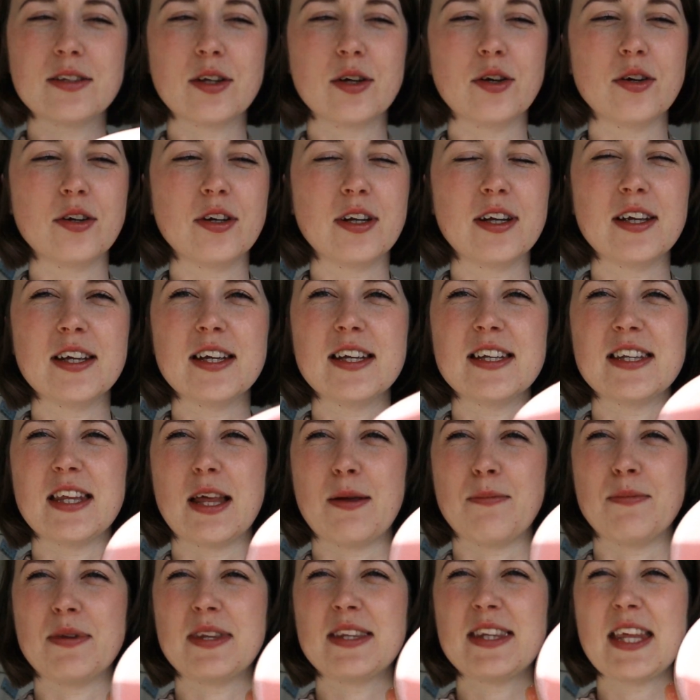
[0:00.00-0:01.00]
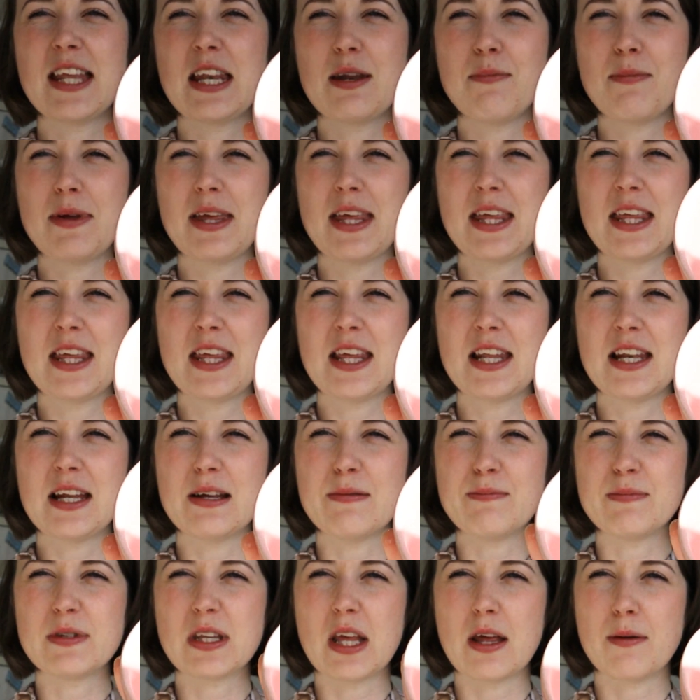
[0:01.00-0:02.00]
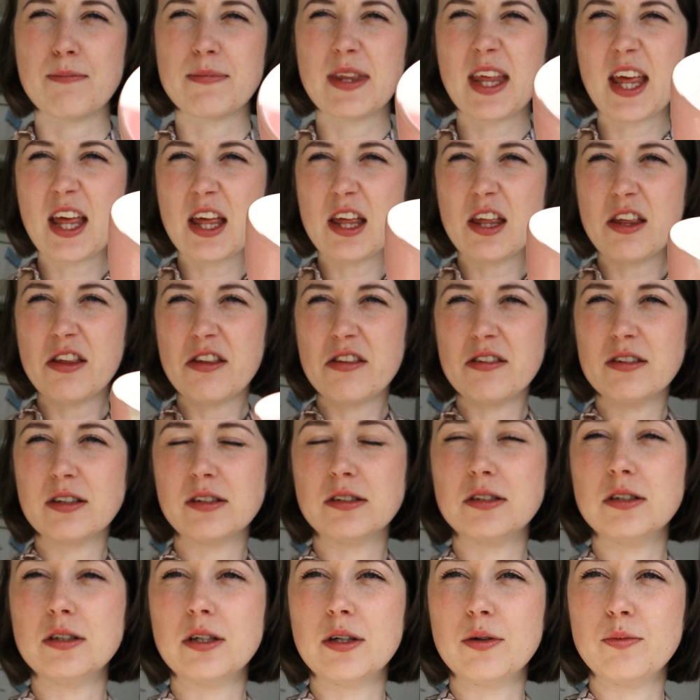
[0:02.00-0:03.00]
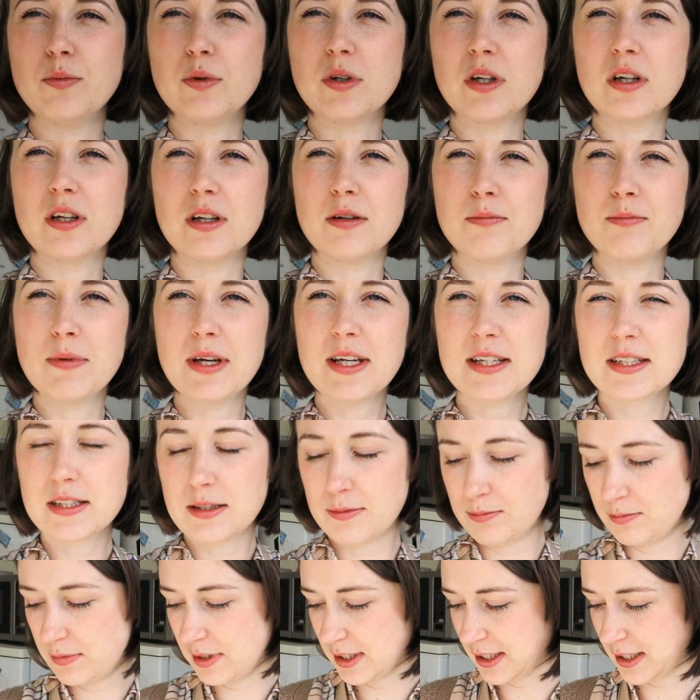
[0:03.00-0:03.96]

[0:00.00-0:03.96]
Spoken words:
soda, some cinnamon, and some salt, and we're gonna mix them